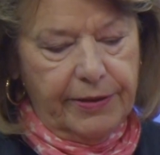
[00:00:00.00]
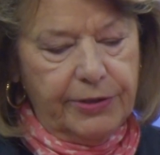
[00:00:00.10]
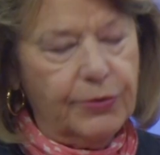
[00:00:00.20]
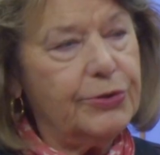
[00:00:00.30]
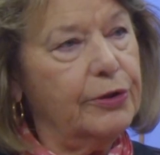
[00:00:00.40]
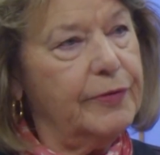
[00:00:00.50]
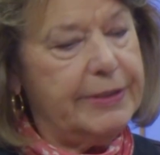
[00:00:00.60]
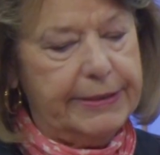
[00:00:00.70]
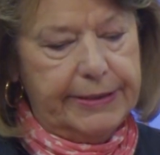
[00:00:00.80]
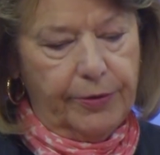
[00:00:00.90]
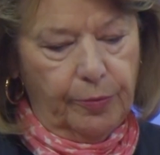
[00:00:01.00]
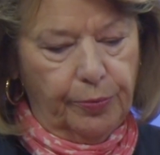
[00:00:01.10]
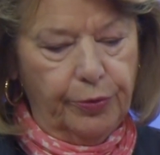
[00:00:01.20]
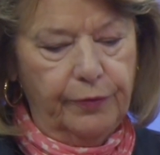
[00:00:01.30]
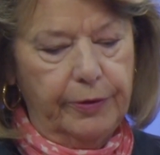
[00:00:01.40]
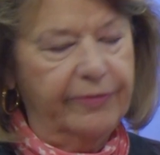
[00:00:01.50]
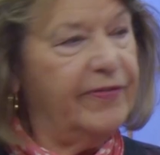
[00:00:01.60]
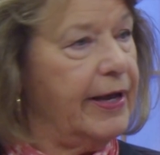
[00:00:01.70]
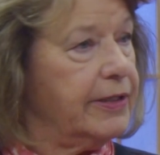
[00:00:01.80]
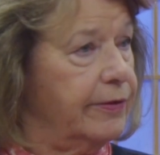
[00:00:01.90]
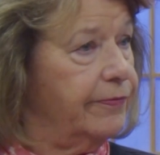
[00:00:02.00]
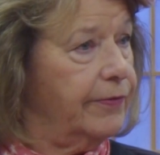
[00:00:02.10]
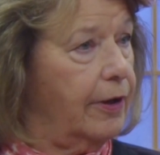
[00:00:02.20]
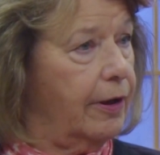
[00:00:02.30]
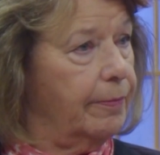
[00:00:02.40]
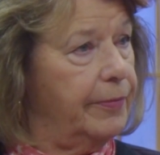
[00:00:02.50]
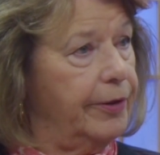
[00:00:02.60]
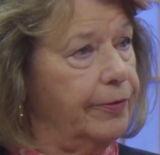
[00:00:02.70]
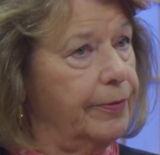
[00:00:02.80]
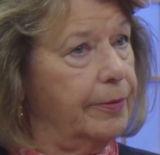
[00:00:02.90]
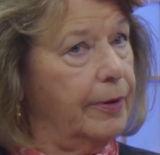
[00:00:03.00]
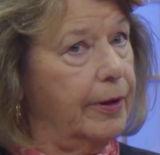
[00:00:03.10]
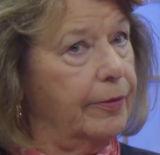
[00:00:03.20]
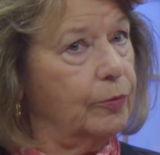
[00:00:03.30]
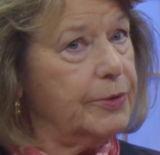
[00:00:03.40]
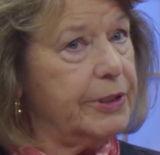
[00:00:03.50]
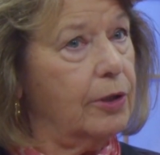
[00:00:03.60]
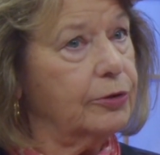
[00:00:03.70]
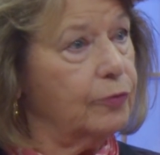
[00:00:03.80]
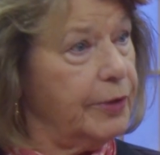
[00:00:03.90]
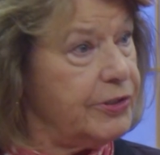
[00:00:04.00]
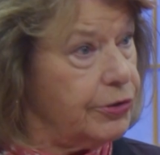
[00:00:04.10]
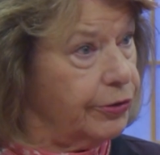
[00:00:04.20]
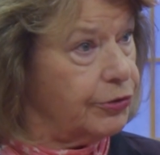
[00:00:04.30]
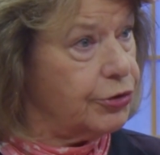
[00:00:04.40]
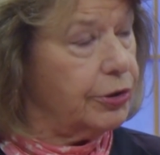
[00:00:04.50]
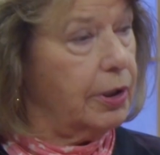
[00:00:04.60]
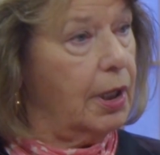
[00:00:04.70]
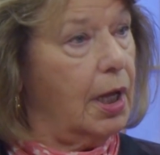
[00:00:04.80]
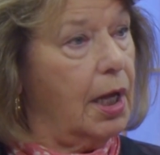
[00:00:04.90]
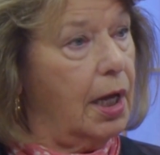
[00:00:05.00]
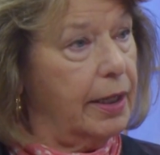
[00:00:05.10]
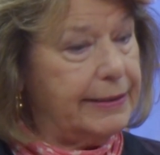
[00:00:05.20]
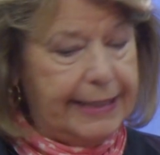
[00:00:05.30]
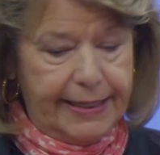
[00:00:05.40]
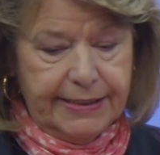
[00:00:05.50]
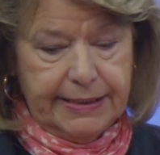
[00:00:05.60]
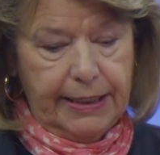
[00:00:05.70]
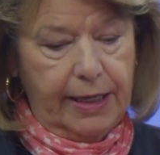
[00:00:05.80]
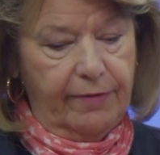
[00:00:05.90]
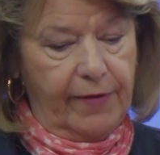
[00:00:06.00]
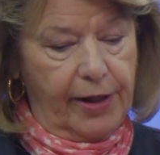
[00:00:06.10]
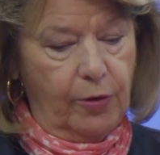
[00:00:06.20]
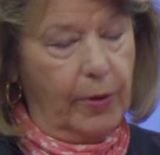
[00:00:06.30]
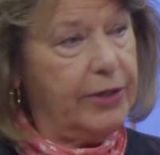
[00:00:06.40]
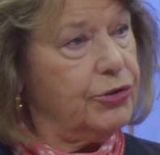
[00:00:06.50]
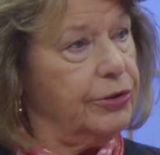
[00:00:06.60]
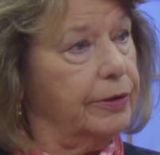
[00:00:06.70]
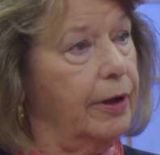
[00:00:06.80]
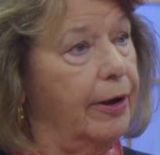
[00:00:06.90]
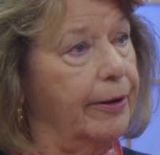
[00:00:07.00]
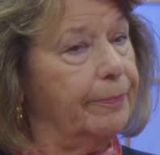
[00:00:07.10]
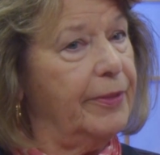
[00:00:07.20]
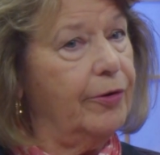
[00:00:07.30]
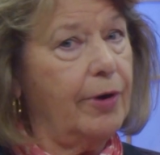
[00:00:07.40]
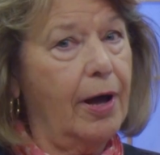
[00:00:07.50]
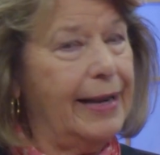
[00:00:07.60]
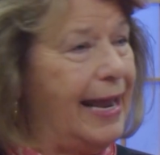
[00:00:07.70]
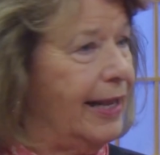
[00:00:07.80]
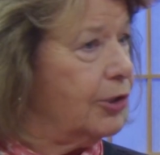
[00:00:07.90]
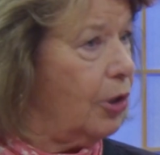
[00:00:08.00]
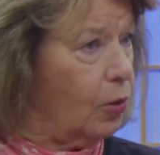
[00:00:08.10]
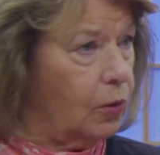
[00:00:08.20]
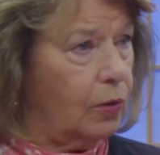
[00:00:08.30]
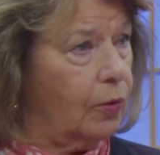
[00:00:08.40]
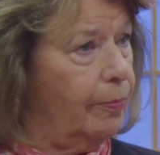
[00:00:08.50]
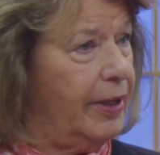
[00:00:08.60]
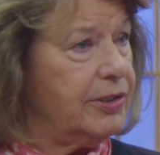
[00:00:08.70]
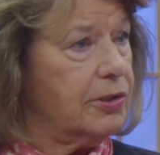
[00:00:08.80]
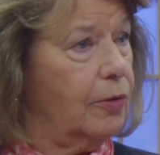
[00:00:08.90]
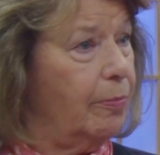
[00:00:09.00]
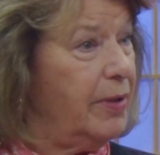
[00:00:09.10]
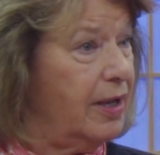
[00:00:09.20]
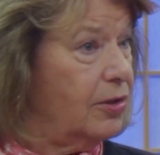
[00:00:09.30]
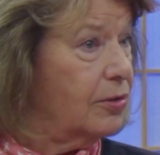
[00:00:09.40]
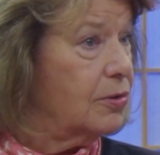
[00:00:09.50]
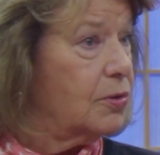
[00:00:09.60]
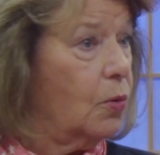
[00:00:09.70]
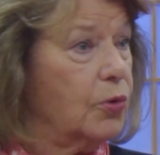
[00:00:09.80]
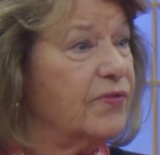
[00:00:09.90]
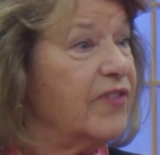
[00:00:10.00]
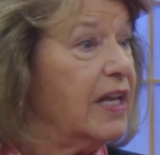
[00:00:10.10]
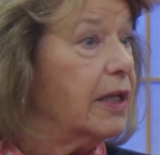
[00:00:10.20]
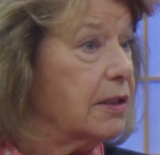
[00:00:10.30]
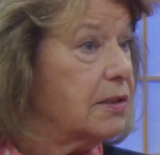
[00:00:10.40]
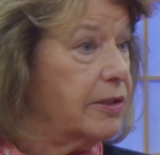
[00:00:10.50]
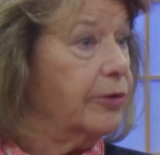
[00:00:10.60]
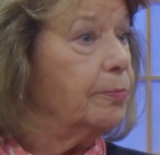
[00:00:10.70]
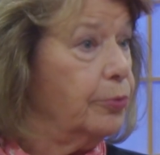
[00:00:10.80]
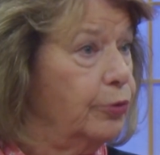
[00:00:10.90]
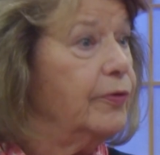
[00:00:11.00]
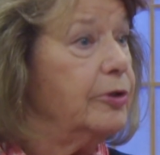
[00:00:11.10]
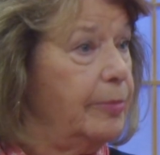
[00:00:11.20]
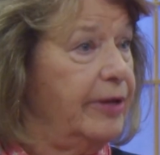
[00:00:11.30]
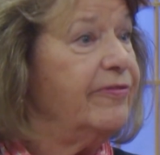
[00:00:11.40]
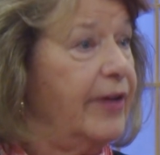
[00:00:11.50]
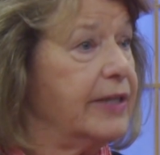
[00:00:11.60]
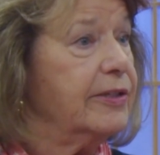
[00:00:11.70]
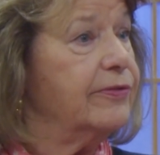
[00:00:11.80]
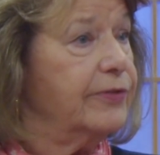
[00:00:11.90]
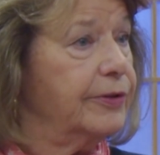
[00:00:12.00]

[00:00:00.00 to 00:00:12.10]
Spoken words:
these are services that are proven effective. They're the result of research, testing, and evaluation. They're not anecdotal or based on opinions or feelings. They're proven to be effective.